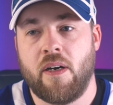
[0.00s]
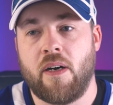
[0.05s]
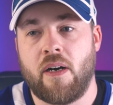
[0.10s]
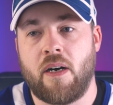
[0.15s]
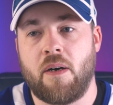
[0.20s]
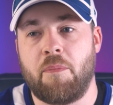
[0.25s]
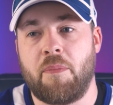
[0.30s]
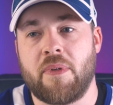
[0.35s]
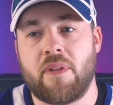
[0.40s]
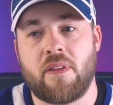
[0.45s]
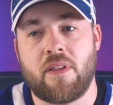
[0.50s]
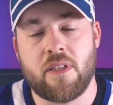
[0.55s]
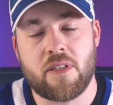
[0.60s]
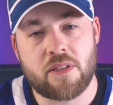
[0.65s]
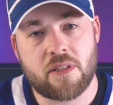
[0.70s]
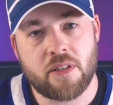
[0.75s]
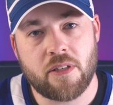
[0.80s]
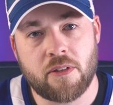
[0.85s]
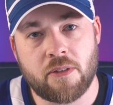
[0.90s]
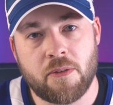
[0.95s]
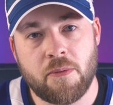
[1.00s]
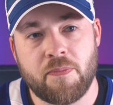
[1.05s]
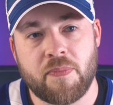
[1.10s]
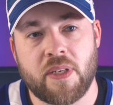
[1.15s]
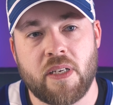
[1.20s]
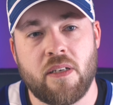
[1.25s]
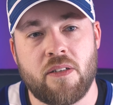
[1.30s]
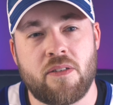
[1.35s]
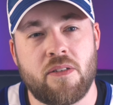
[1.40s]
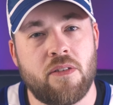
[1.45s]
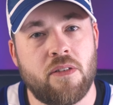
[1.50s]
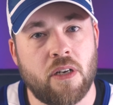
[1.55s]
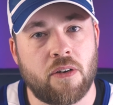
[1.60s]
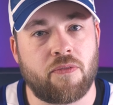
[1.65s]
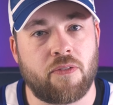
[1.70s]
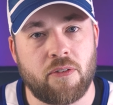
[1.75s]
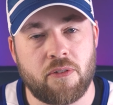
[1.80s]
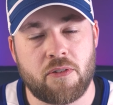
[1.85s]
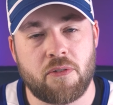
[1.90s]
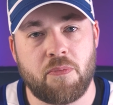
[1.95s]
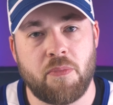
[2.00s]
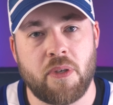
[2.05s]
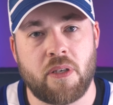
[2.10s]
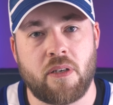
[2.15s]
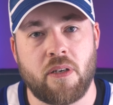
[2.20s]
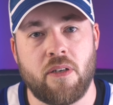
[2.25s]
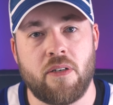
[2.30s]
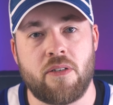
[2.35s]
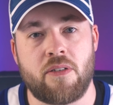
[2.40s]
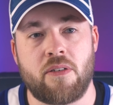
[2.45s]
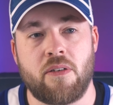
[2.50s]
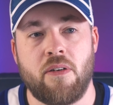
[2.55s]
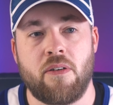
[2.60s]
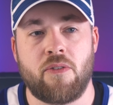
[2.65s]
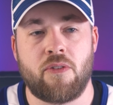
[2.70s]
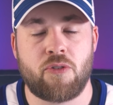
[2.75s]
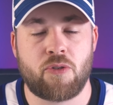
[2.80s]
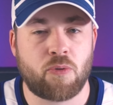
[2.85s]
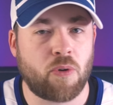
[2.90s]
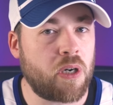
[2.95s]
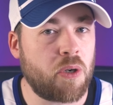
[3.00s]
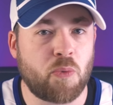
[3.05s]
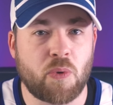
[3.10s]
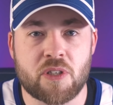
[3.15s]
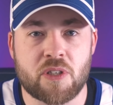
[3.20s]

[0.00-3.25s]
Uh, but this year, it's different because Toronto